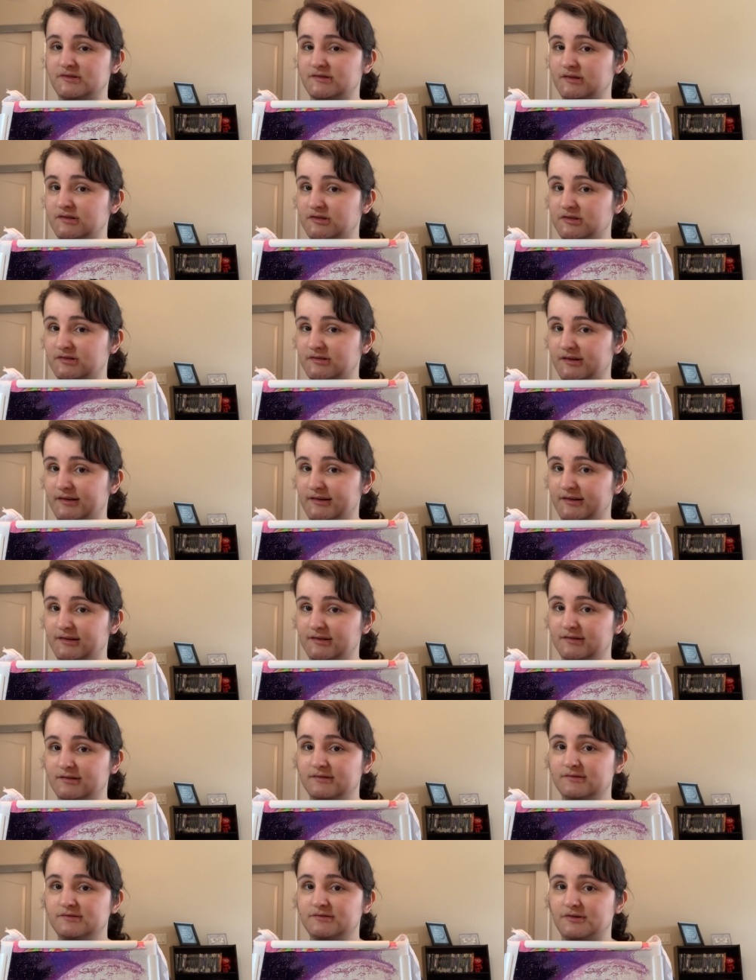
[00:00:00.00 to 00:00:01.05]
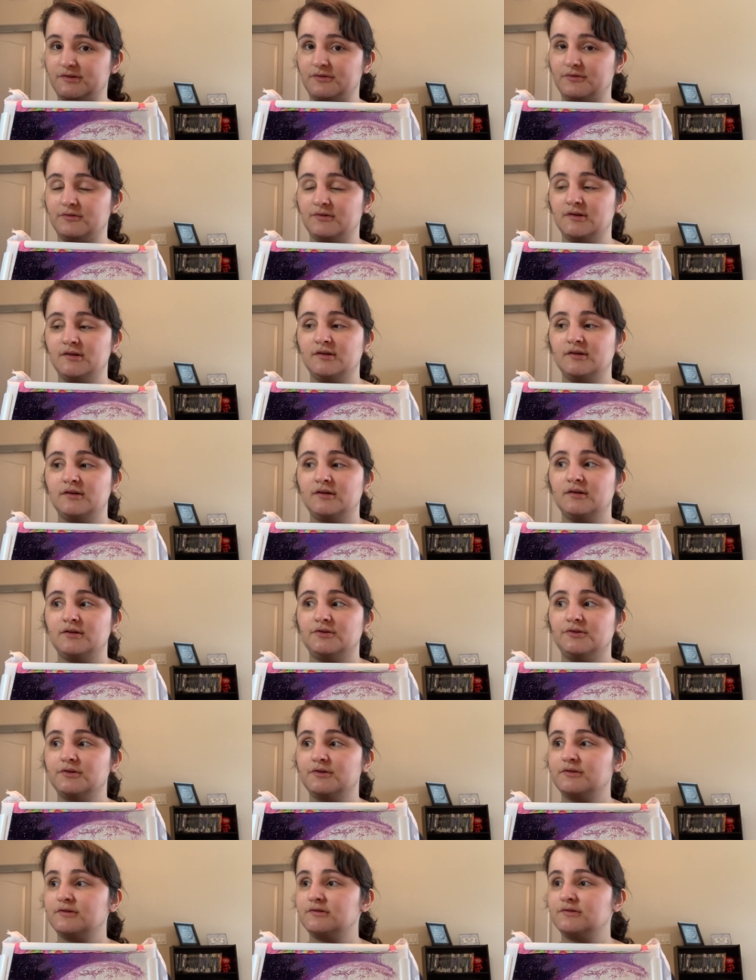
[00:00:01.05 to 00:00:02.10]
stitches on it so
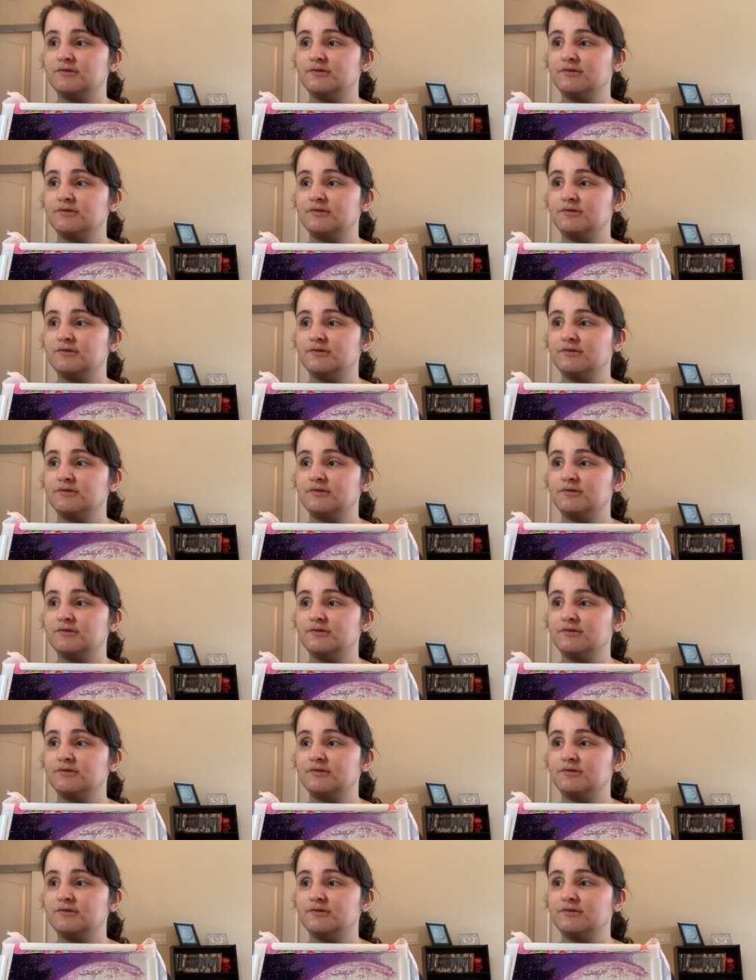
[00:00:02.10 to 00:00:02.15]
you could